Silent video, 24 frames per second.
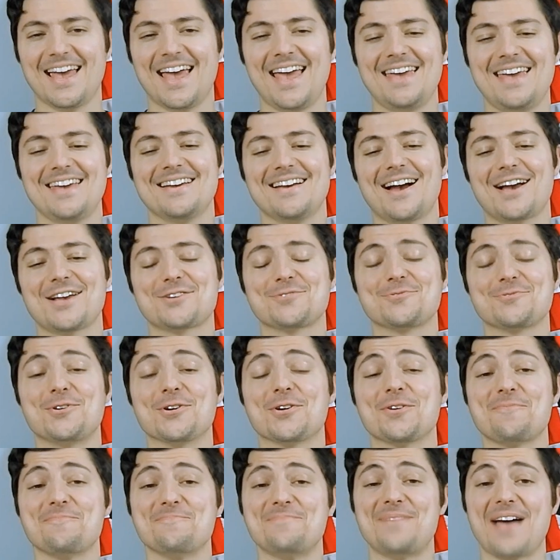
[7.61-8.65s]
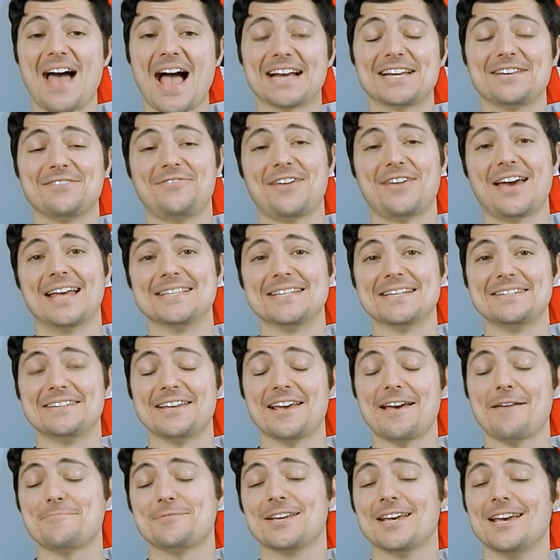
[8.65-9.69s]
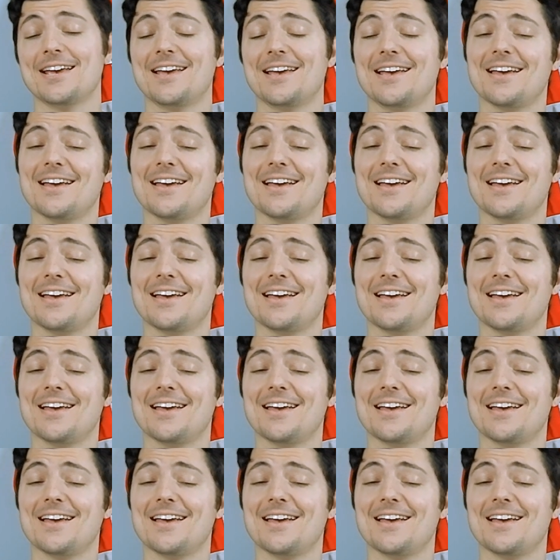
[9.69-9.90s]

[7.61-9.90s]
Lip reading: Hey guys, welcome back to Fantasy Tipped.